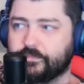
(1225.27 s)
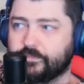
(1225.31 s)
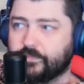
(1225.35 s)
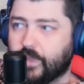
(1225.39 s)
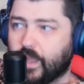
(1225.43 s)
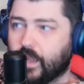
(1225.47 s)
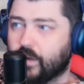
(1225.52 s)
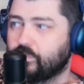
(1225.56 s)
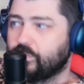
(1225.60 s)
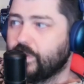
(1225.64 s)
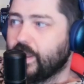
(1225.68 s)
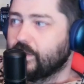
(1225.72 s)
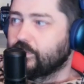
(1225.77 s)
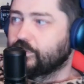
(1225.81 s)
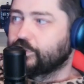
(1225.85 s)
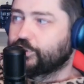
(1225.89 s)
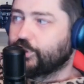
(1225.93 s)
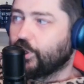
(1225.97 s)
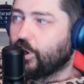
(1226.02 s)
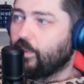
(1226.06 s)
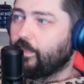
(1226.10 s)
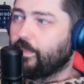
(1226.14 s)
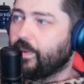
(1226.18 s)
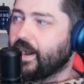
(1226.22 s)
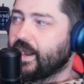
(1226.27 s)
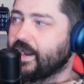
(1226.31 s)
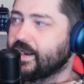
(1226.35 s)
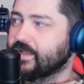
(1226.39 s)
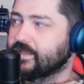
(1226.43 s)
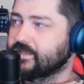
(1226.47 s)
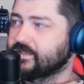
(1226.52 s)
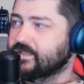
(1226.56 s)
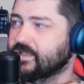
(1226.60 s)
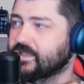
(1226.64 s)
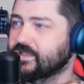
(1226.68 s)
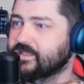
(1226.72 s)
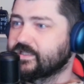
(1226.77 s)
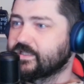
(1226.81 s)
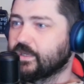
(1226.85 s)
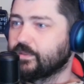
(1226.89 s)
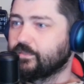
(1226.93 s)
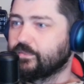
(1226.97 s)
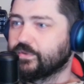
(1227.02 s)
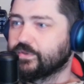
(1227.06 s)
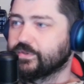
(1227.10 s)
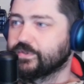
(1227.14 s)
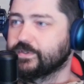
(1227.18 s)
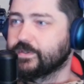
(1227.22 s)
around Joe Biden's
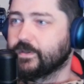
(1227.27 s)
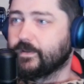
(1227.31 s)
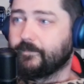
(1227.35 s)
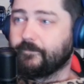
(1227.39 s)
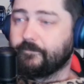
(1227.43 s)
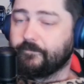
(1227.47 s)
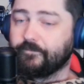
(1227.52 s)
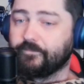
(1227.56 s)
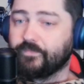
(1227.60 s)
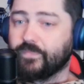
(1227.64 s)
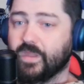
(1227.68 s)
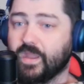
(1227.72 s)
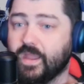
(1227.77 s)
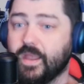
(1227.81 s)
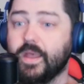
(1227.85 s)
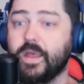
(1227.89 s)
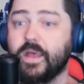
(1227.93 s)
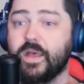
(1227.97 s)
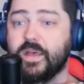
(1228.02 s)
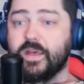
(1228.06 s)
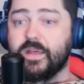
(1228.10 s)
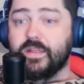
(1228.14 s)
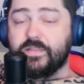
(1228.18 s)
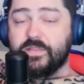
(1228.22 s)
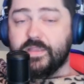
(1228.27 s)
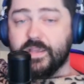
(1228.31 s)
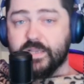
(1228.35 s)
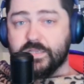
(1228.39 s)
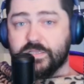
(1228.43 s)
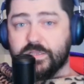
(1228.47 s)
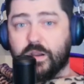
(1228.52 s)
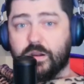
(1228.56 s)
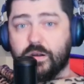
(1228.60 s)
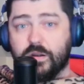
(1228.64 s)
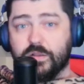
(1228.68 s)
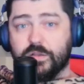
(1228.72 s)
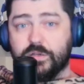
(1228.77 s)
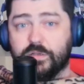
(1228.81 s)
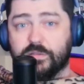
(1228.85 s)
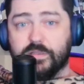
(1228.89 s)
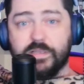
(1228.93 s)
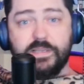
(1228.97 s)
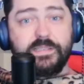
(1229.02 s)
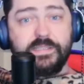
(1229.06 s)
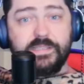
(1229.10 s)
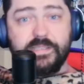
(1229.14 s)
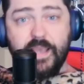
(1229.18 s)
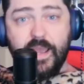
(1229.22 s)
stumbles. This article
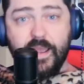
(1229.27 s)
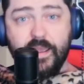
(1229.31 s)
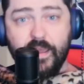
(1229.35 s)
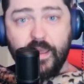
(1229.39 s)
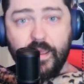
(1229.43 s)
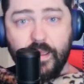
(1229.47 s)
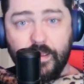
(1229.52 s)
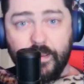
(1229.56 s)
is saying